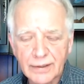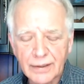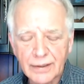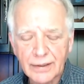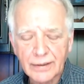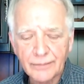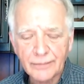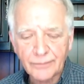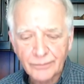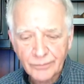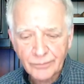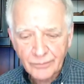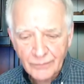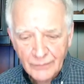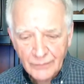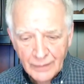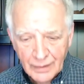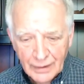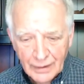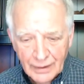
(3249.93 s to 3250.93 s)
Uh,
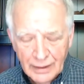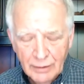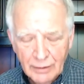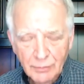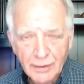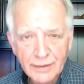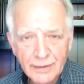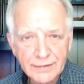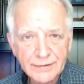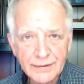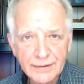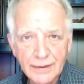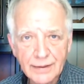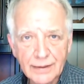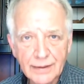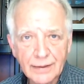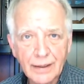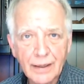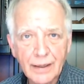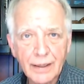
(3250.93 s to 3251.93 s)
I don't want to
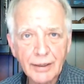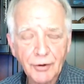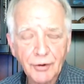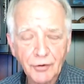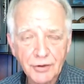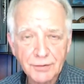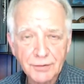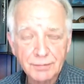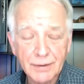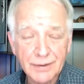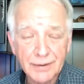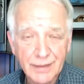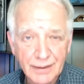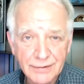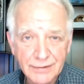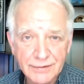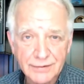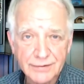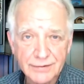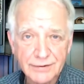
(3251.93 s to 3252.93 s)
say hundreds, but
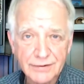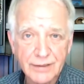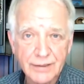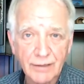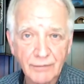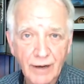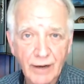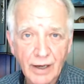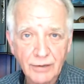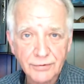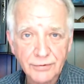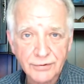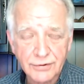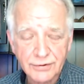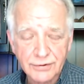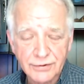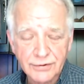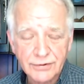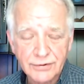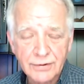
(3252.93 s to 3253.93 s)
dozens of
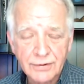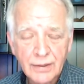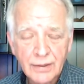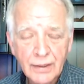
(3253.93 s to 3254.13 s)
houses,